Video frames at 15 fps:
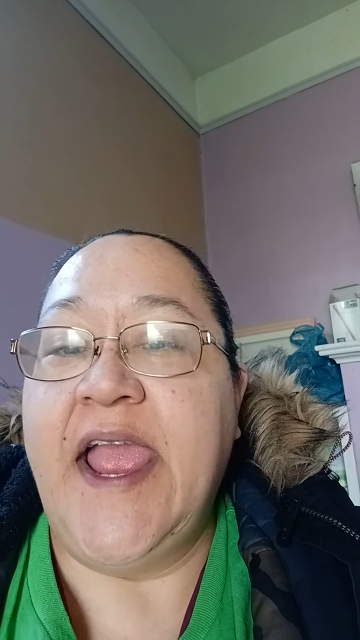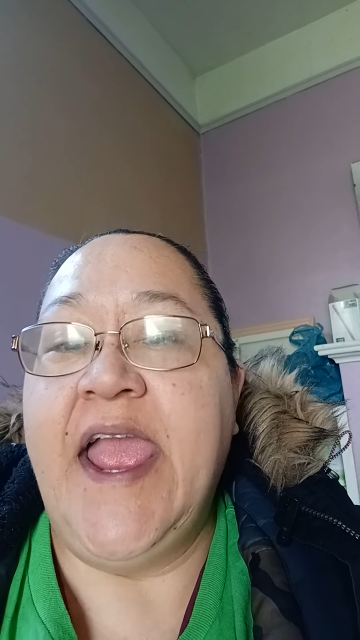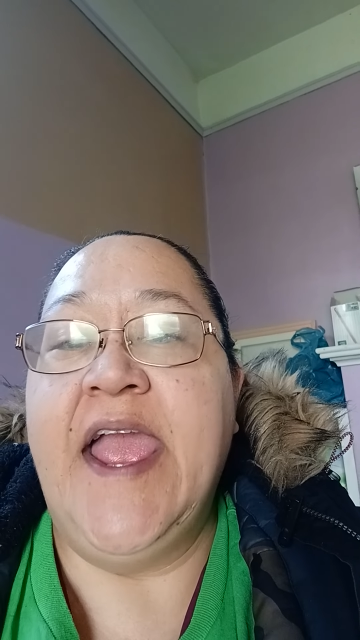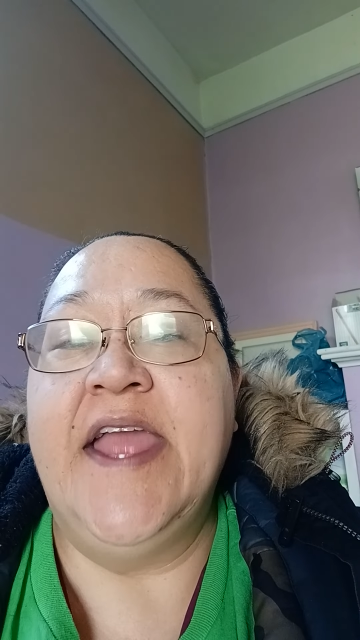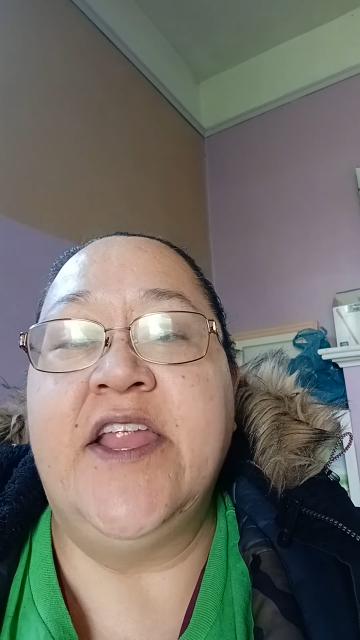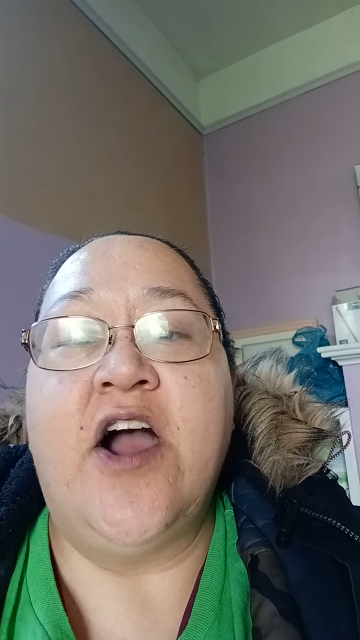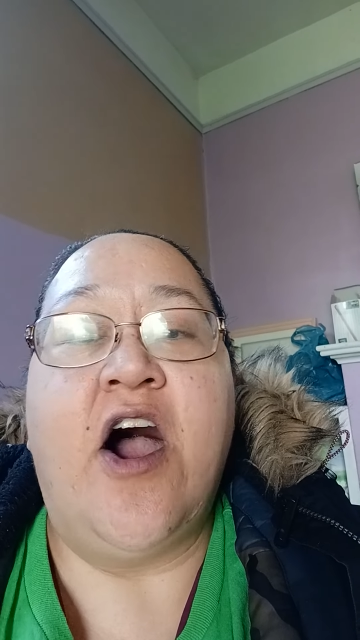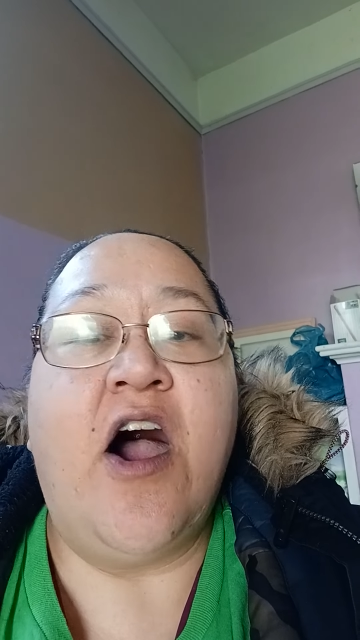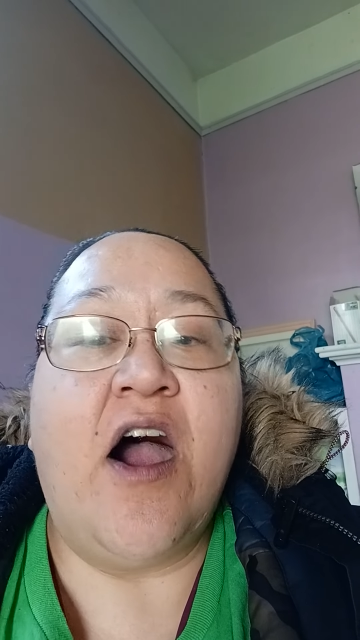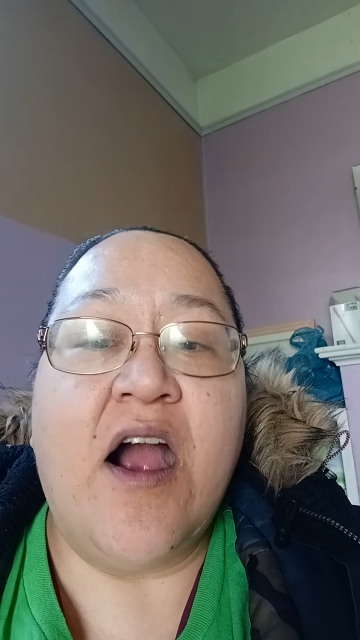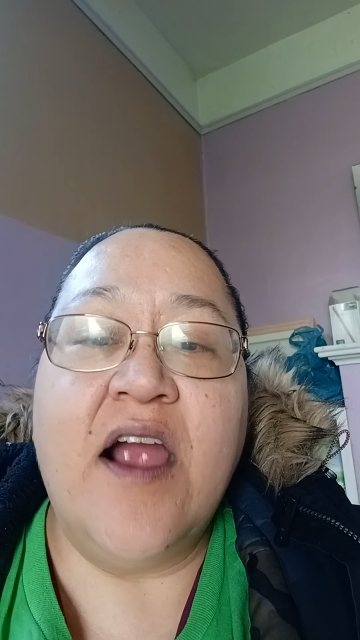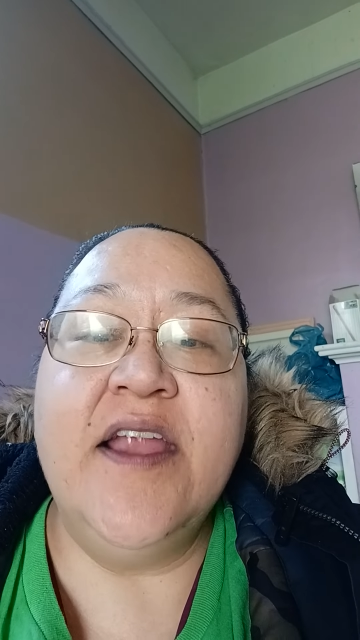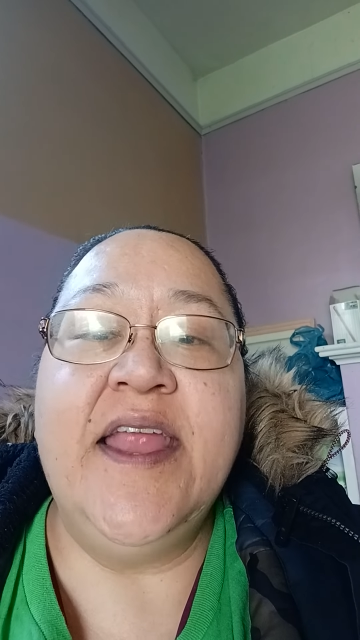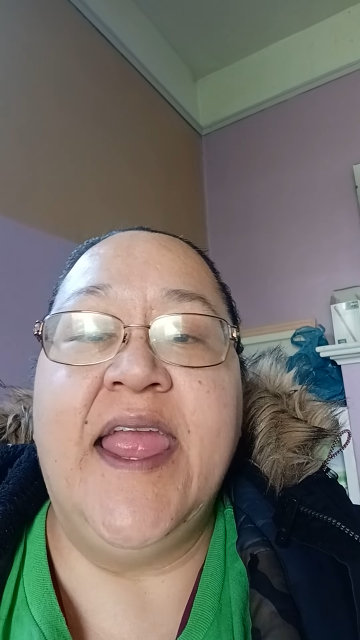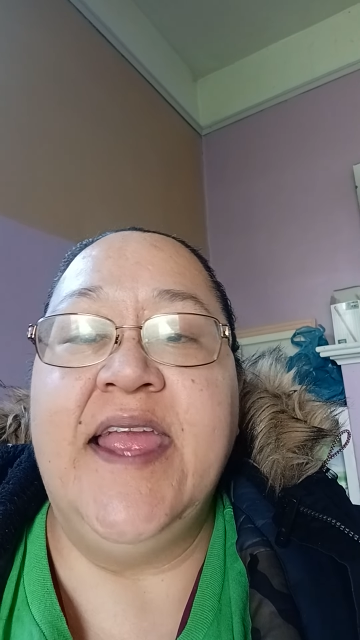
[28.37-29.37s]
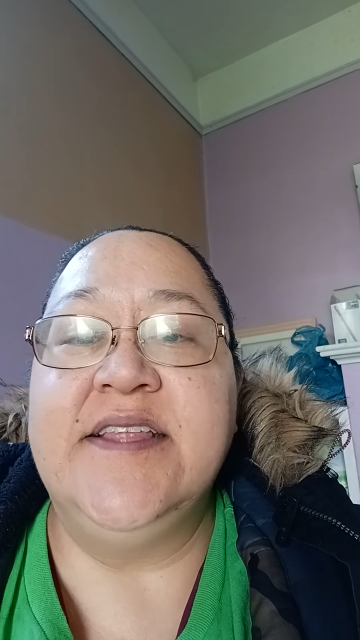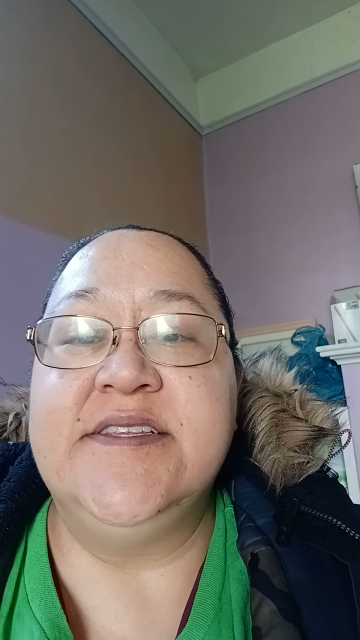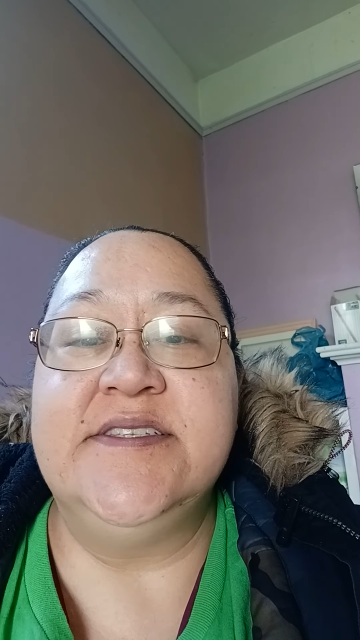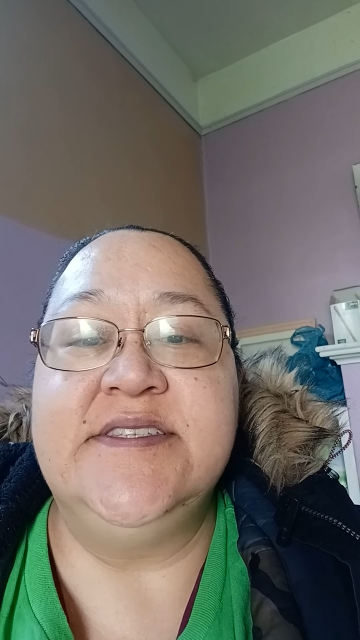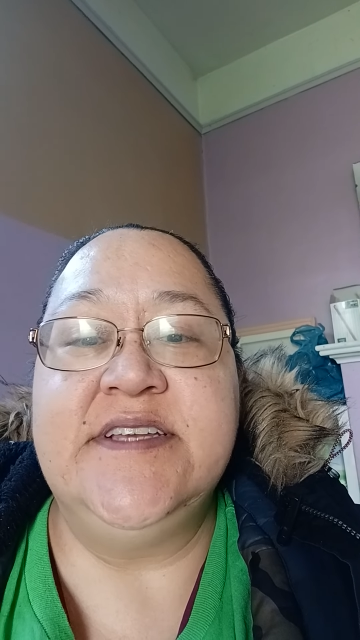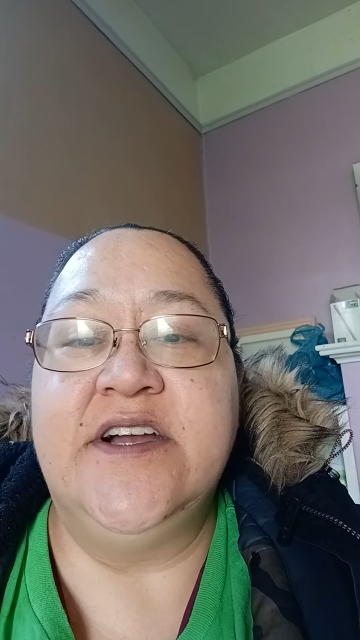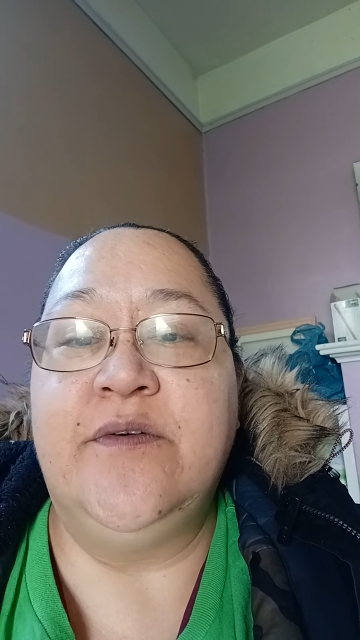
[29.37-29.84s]
and heartache to
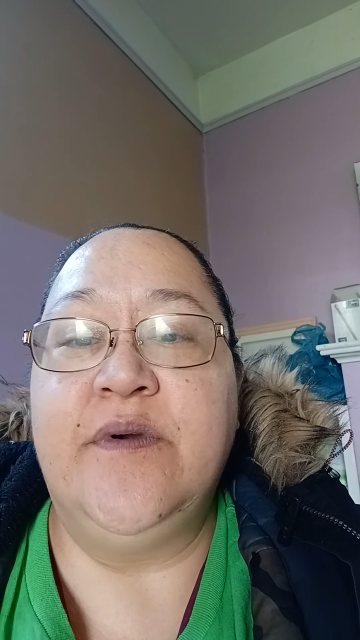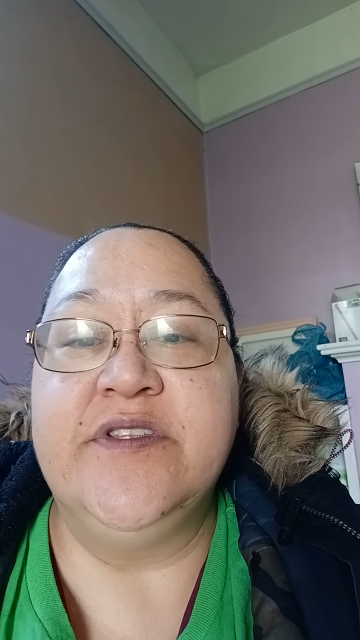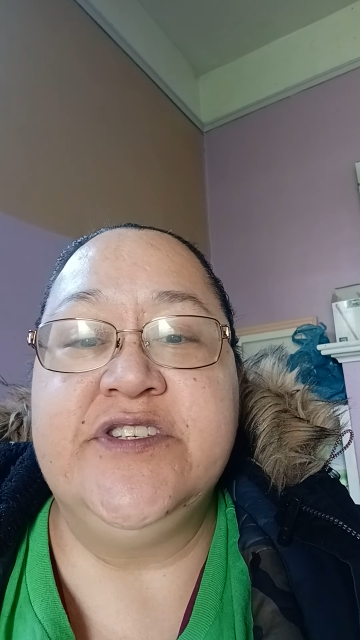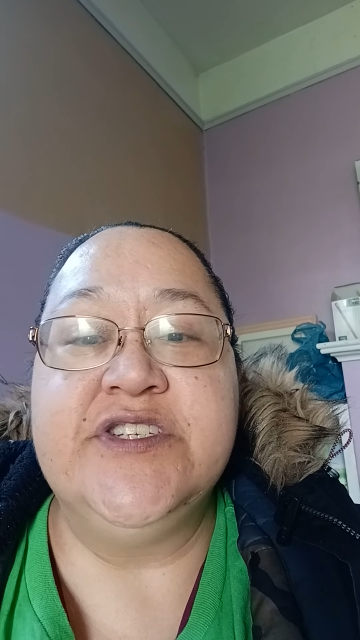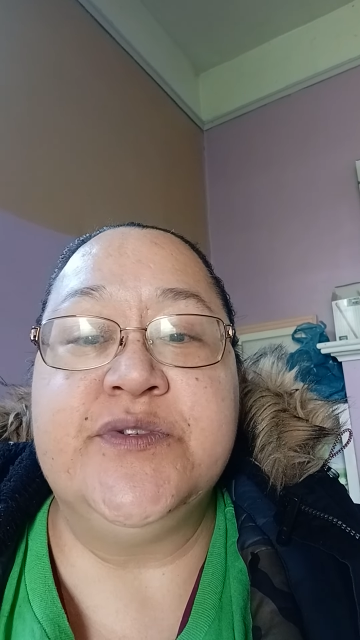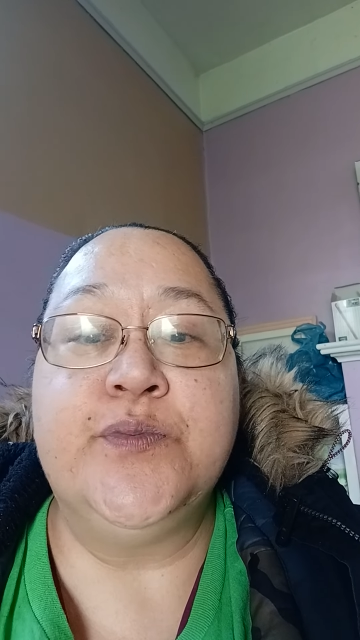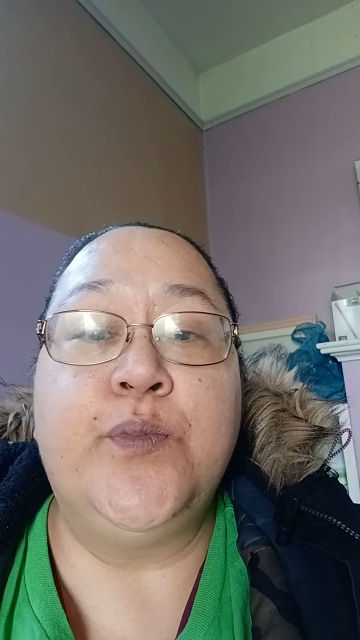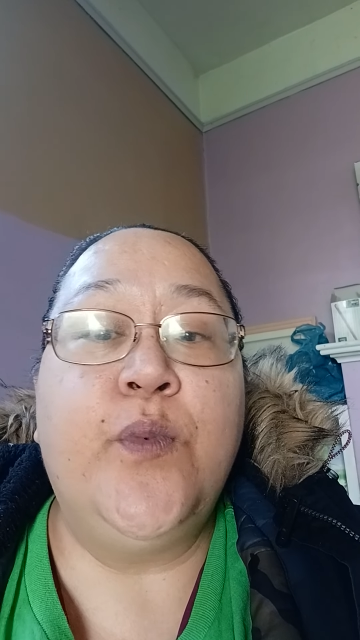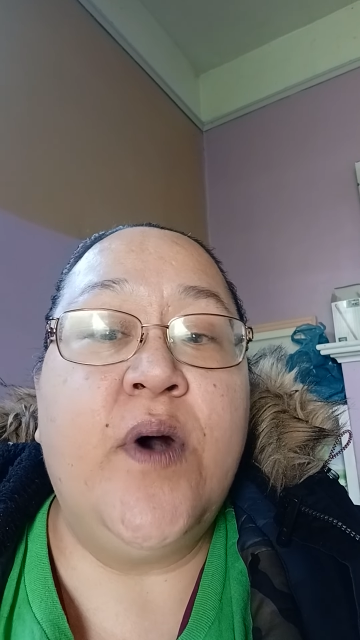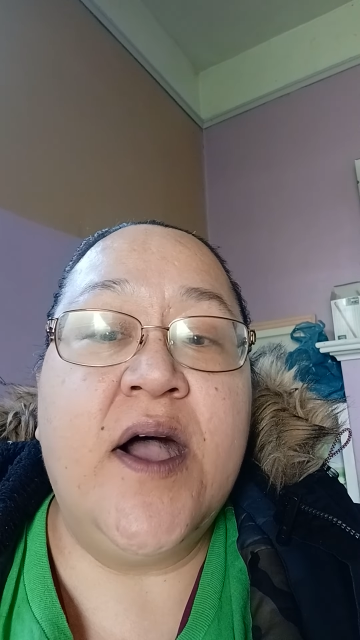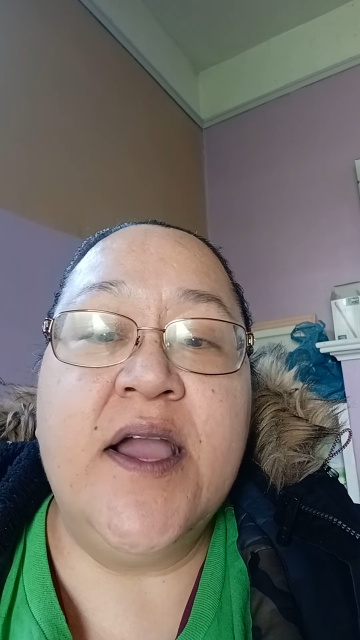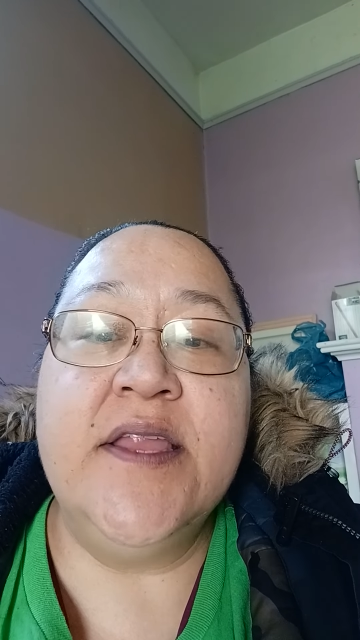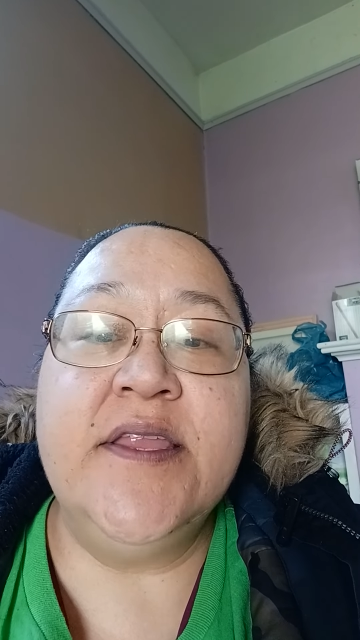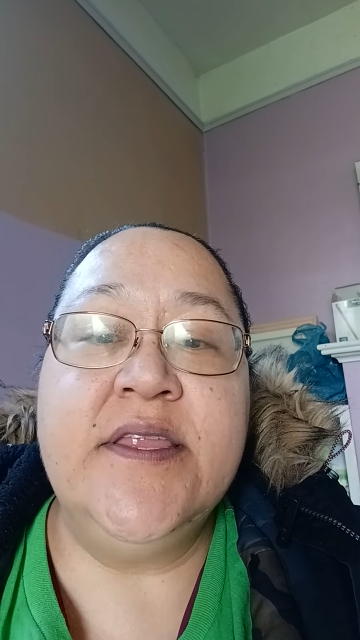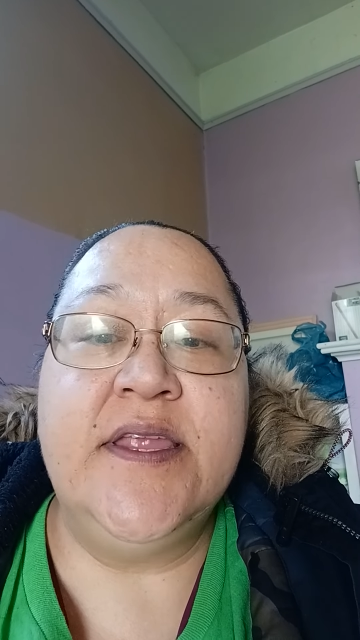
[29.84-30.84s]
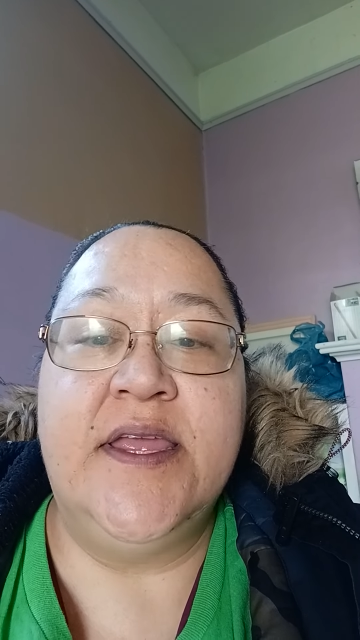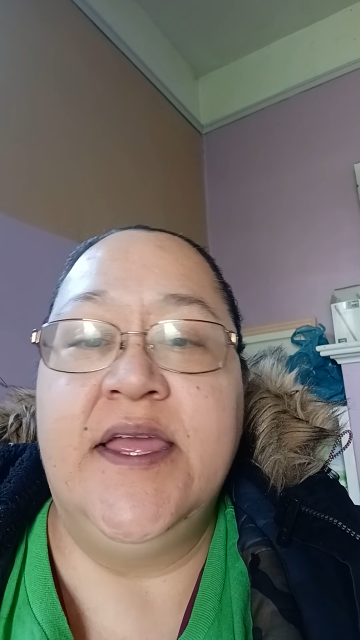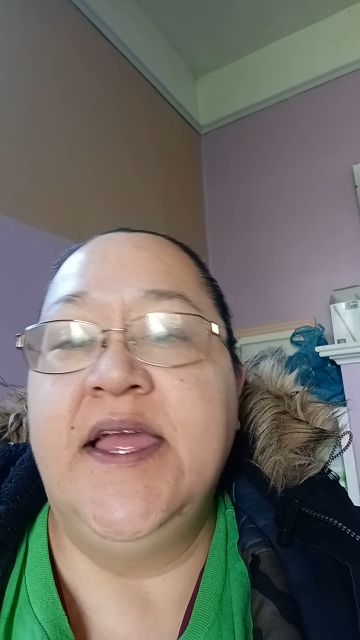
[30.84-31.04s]
deal with just one